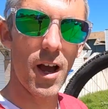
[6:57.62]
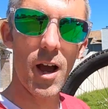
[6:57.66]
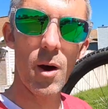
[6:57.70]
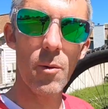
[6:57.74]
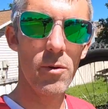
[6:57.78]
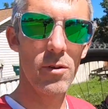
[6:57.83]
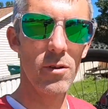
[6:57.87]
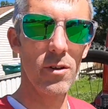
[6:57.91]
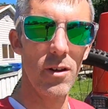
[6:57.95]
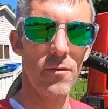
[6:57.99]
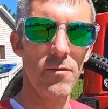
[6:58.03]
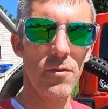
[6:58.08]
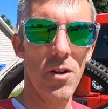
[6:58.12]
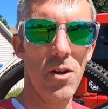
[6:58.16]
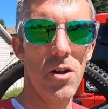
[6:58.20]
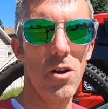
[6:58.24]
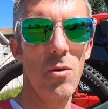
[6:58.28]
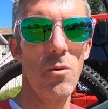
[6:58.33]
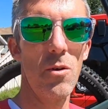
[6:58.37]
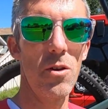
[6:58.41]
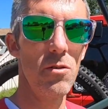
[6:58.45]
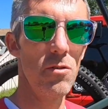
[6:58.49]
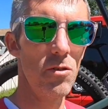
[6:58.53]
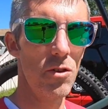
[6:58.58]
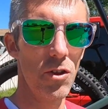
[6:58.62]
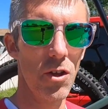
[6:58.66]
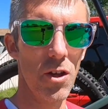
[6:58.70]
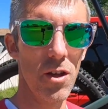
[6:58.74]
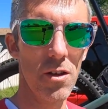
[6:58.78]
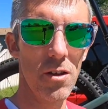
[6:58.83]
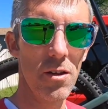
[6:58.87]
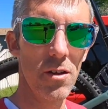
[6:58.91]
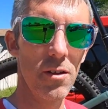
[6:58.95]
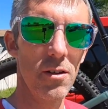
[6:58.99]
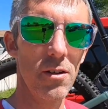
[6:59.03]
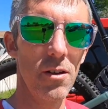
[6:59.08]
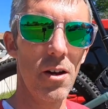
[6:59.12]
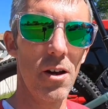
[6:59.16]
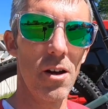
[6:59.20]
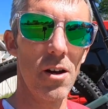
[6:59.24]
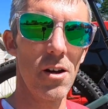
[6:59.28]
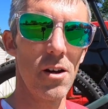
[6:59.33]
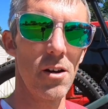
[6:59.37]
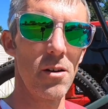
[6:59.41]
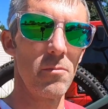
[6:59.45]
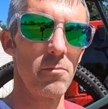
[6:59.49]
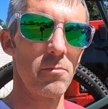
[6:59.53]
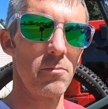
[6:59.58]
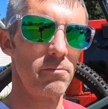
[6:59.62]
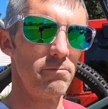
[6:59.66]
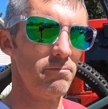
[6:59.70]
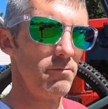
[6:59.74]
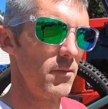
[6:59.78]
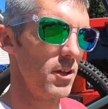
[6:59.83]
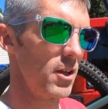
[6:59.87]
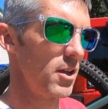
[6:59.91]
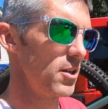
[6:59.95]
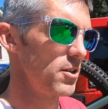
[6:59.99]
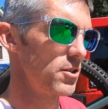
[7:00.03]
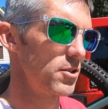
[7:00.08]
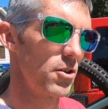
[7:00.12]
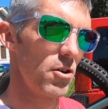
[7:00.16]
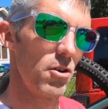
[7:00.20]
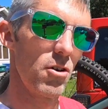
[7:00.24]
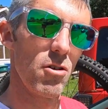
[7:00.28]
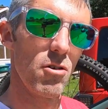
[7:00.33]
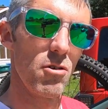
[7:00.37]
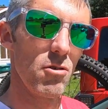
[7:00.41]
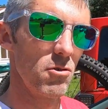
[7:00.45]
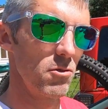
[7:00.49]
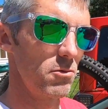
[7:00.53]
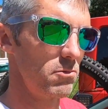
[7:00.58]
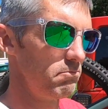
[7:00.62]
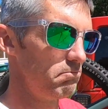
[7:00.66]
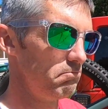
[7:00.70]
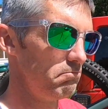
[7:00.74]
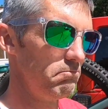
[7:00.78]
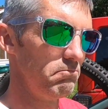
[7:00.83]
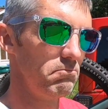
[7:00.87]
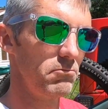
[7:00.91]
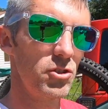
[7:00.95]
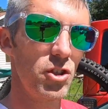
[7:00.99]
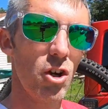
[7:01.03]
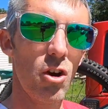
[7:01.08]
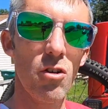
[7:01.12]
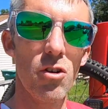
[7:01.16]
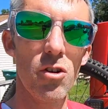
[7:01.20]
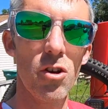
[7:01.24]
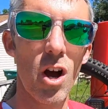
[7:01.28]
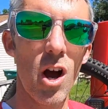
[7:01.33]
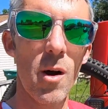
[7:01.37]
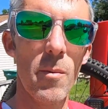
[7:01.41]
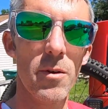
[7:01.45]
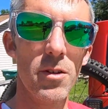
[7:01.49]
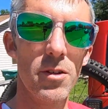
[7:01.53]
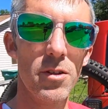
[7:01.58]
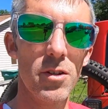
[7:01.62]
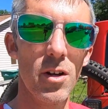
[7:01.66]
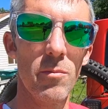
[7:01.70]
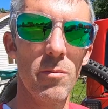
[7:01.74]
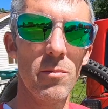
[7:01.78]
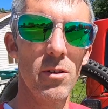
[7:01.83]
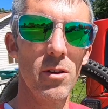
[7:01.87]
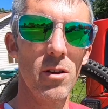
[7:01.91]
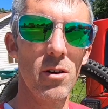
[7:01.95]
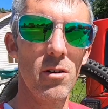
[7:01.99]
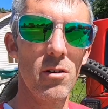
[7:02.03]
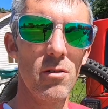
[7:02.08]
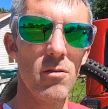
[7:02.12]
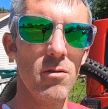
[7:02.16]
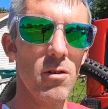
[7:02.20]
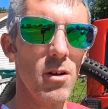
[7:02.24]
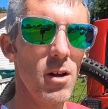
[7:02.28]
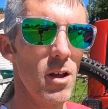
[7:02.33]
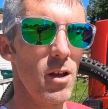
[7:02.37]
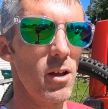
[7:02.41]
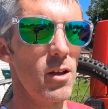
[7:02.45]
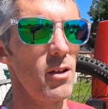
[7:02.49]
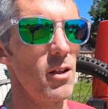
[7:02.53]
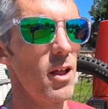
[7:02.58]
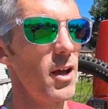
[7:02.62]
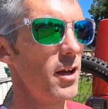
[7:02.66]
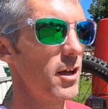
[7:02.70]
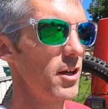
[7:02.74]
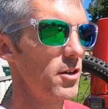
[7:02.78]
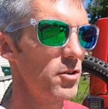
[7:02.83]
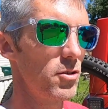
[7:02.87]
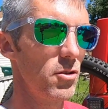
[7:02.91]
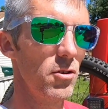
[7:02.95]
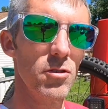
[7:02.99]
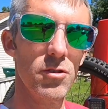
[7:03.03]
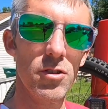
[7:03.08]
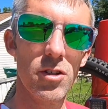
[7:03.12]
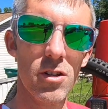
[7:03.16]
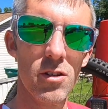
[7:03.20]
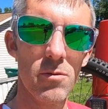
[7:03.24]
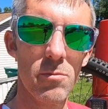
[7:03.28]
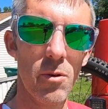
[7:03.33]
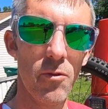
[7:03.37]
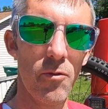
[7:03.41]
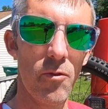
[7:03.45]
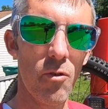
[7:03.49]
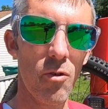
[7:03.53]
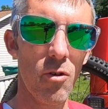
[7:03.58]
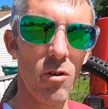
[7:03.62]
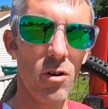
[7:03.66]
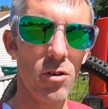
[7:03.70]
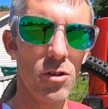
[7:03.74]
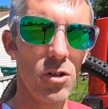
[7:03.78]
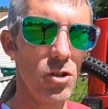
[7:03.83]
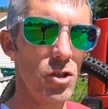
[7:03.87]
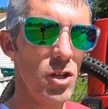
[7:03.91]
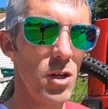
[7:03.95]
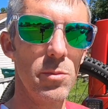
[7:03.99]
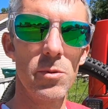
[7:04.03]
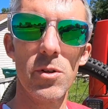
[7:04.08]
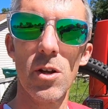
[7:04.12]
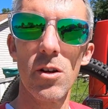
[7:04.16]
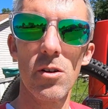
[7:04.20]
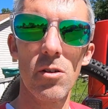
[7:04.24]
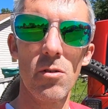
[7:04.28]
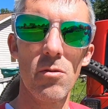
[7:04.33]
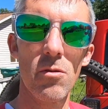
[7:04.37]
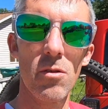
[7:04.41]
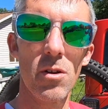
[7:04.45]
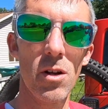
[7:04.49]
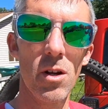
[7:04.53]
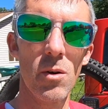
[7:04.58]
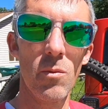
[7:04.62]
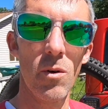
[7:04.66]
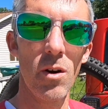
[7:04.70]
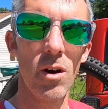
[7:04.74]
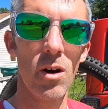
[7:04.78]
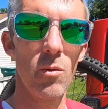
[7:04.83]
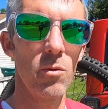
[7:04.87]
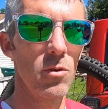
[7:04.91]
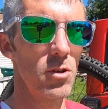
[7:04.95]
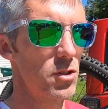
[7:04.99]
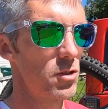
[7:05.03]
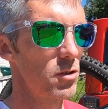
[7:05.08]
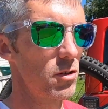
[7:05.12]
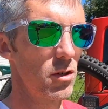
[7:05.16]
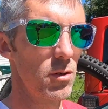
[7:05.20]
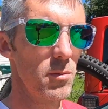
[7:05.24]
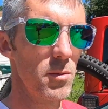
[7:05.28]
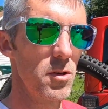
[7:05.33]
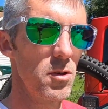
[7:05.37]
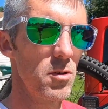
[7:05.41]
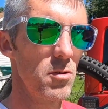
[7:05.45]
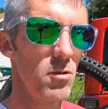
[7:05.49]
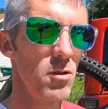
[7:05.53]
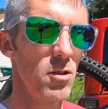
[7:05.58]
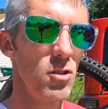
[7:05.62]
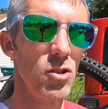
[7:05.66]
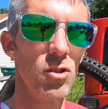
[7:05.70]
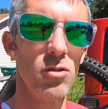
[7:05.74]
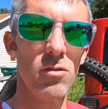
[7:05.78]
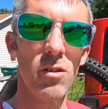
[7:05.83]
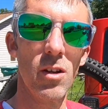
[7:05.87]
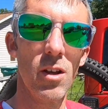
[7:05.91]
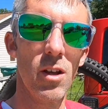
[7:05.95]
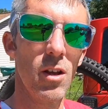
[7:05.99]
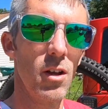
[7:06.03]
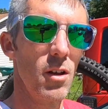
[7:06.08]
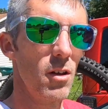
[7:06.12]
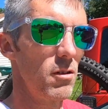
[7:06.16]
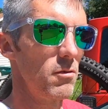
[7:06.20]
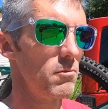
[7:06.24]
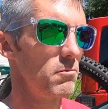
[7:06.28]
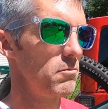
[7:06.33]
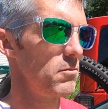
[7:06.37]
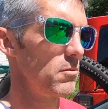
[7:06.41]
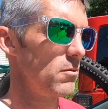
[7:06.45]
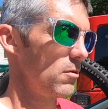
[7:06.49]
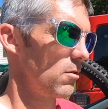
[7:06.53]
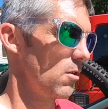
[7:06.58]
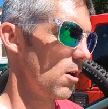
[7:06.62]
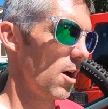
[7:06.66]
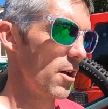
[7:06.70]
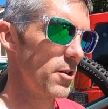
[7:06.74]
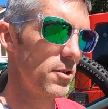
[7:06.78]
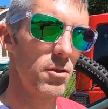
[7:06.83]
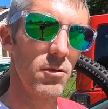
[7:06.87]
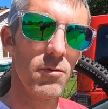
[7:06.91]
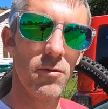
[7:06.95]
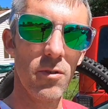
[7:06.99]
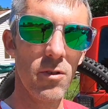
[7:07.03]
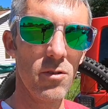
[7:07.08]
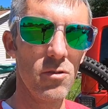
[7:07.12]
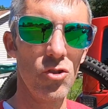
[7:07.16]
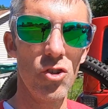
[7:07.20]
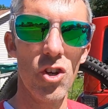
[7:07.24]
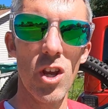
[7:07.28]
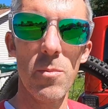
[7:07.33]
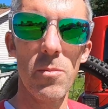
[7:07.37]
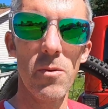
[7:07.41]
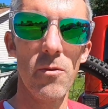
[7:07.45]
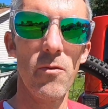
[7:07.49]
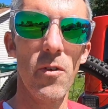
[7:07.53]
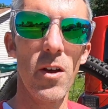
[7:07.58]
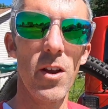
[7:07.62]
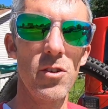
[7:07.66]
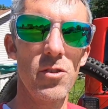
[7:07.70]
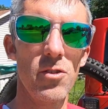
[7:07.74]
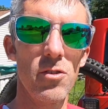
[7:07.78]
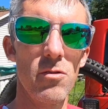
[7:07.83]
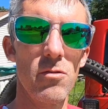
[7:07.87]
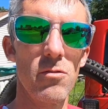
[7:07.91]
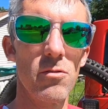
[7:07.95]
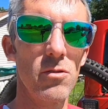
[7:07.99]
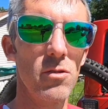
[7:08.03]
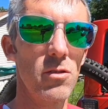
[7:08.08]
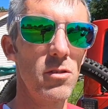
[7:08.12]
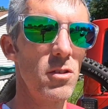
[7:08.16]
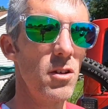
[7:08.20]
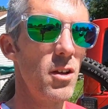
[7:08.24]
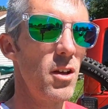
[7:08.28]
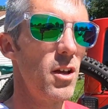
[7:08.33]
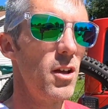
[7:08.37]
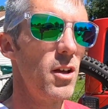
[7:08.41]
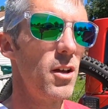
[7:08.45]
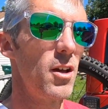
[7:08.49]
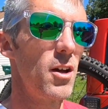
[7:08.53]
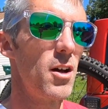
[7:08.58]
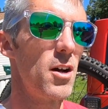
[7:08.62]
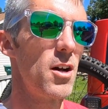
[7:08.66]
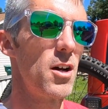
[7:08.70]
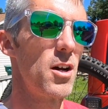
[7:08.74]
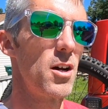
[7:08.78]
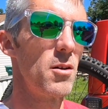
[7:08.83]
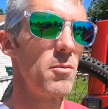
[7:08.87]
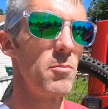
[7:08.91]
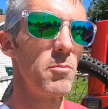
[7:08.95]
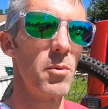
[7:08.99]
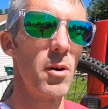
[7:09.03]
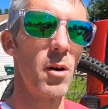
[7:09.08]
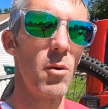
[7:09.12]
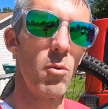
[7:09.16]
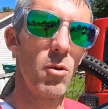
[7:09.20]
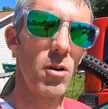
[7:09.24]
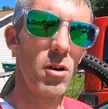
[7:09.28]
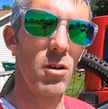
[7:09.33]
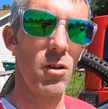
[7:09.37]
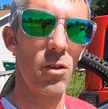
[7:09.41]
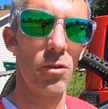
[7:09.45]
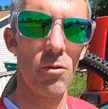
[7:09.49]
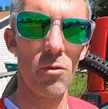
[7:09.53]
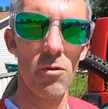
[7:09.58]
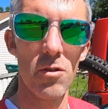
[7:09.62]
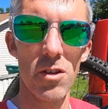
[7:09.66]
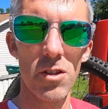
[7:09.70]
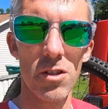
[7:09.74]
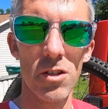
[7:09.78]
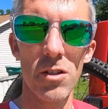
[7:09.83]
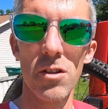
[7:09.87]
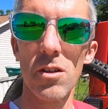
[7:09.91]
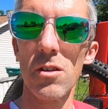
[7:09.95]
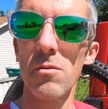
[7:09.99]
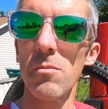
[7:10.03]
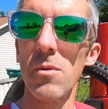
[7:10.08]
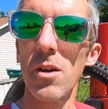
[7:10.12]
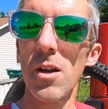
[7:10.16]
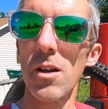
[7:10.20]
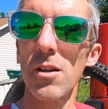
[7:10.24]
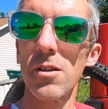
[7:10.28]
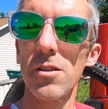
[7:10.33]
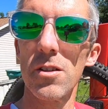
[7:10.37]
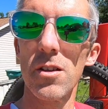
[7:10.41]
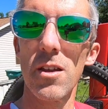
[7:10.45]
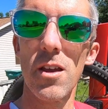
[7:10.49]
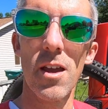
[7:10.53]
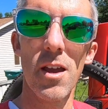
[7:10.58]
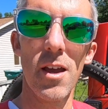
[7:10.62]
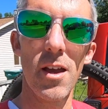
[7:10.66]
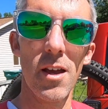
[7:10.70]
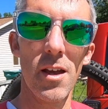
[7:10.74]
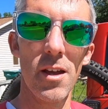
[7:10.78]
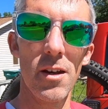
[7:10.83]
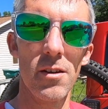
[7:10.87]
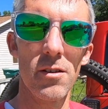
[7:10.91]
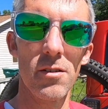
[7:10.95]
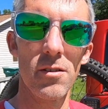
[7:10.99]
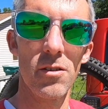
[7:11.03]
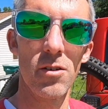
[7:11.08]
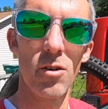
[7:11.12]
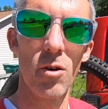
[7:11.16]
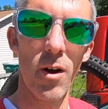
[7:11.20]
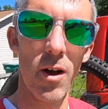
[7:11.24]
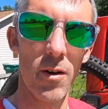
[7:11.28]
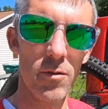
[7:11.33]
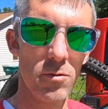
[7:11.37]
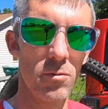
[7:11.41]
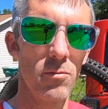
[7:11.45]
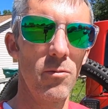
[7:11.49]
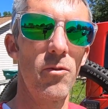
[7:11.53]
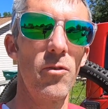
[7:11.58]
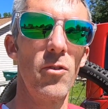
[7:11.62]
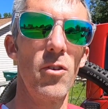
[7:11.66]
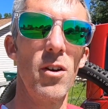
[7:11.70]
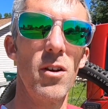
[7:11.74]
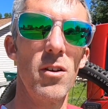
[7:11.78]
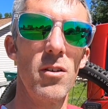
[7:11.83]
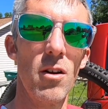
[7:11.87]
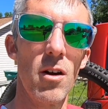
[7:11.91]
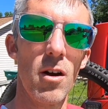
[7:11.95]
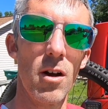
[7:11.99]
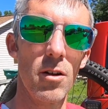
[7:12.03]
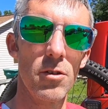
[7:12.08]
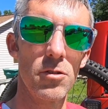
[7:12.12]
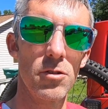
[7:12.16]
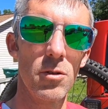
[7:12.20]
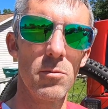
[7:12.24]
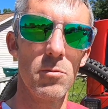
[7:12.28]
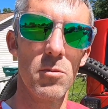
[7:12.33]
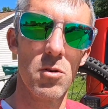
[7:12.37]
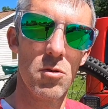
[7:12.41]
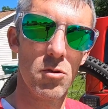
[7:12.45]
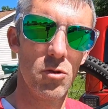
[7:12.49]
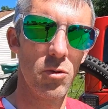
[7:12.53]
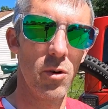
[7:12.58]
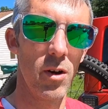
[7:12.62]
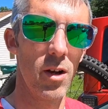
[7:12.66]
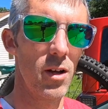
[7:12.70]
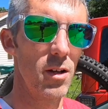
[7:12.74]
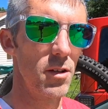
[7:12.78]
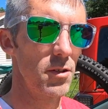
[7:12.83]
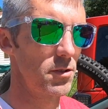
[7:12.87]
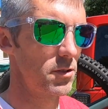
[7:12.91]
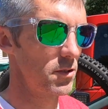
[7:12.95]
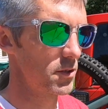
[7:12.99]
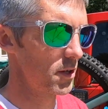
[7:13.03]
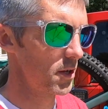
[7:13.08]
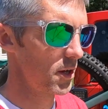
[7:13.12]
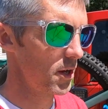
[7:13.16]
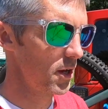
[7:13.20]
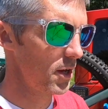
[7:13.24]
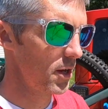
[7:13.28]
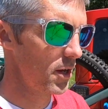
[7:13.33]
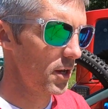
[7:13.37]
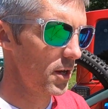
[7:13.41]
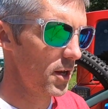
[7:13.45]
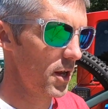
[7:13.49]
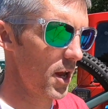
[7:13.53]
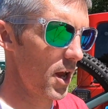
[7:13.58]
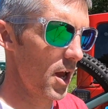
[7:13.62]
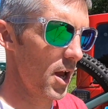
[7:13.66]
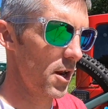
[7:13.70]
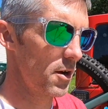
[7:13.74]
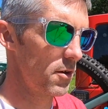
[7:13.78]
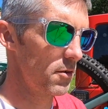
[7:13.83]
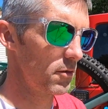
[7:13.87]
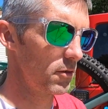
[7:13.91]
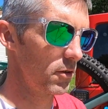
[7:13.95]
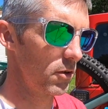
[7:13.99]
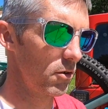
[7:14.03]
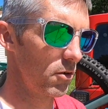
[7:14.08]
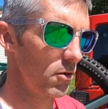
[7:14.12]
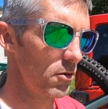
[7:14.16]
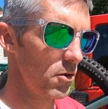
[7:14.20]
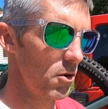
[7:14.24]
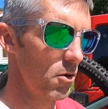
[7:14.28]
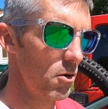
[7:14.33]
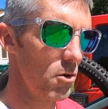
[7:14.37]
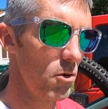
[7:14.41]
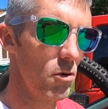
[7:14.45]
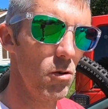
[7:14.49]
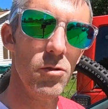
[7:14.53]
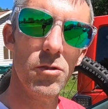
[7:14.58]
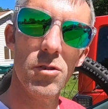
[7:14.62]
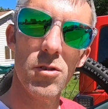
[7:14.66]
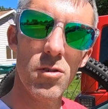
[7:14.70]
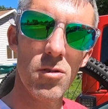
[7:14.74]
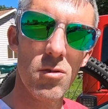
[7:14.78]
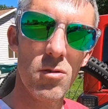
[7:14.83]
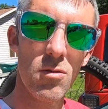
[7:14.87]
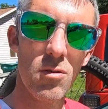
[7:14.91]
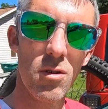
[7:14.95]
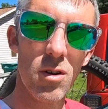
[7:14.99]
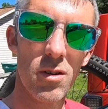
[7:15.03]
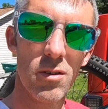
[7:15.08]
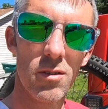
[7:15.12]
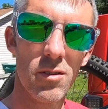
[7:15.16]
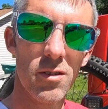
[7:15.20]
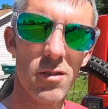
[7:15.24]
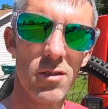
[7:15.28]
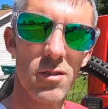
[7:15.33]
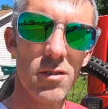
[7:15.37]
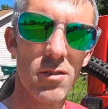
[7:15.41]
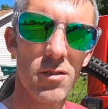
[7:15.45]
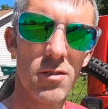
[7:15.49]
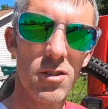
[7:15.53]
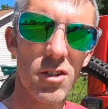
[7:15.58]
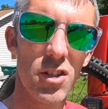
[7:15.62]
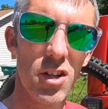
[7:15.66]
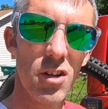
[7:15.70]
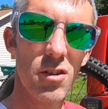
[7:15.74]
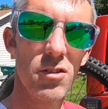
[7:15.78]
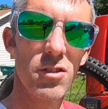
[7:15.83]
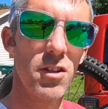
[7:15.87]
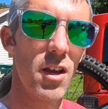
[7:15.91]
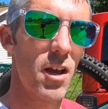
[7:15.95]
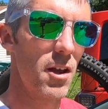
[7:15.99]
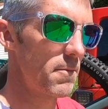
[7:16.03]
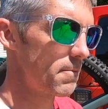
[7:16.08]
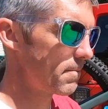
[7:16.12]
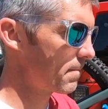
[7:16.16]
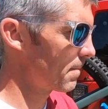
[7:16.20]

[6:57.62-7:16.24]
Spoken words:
I would love to hear what you think. So share your comments below. Like I told you before, the Jeep's not going anywhere. We're still gonna be doing lots of Jeep adventures, but we're gonna throw this into the mix and go have some fun on some new trails and learn a whole new skill set.